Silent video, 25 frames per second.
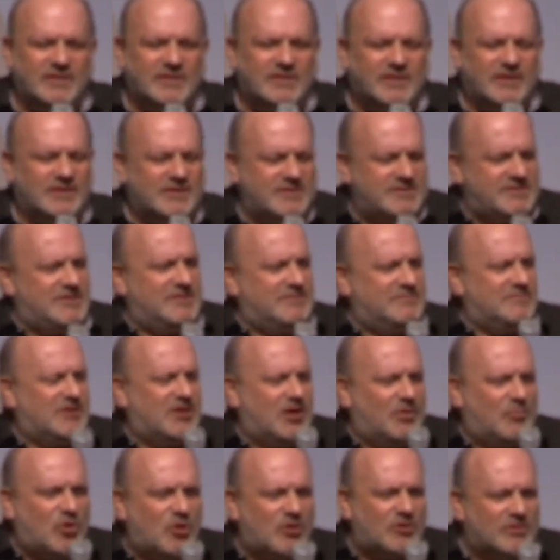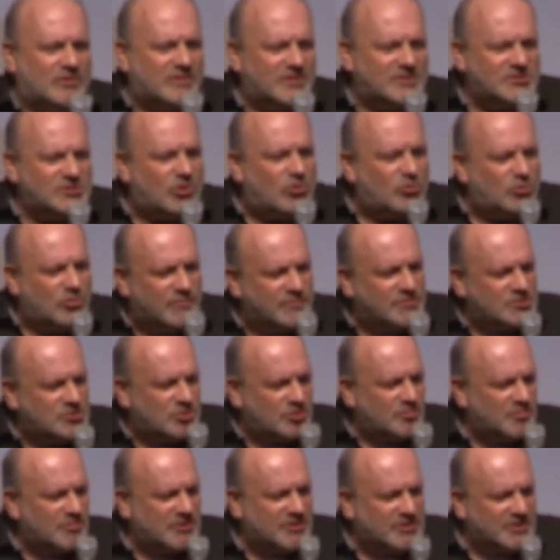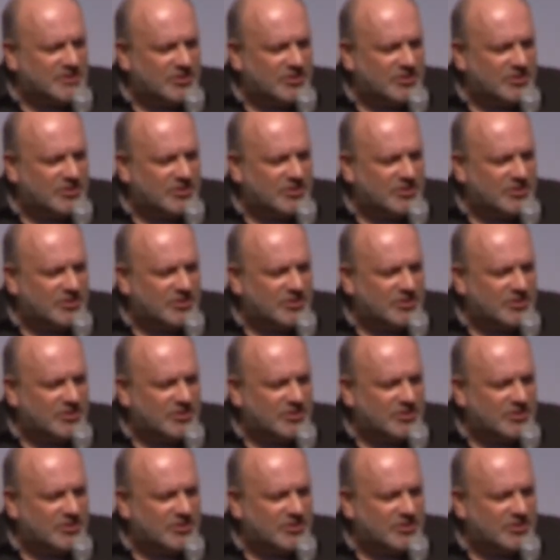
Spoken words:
And he said, come on, it's all over Germany.